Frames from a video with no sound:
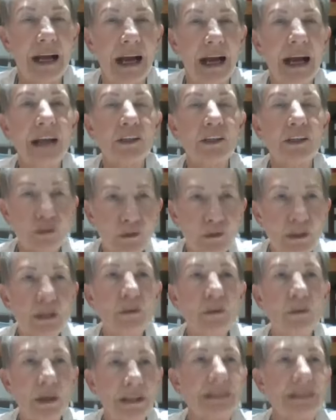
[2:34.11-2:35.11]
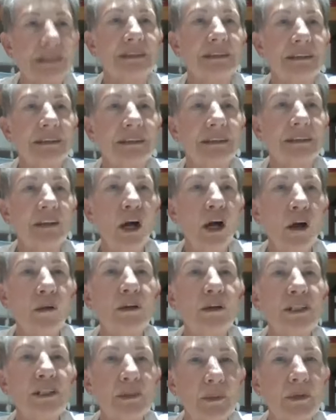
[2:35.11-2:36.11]
I truly want the
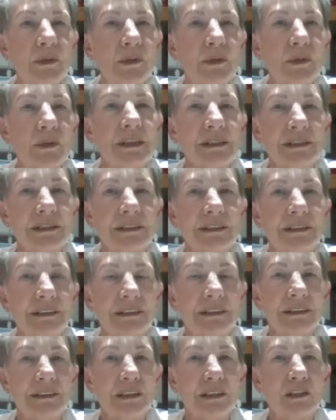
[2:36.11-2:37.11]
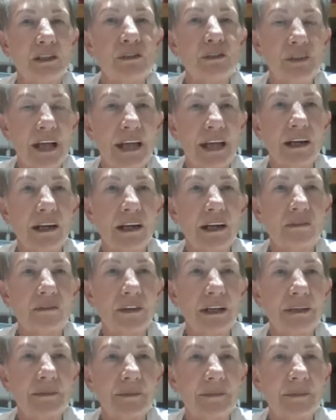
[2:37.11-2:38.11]
Holy Spirit to take
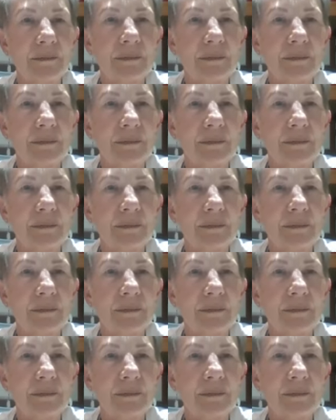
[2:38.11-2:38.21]
over.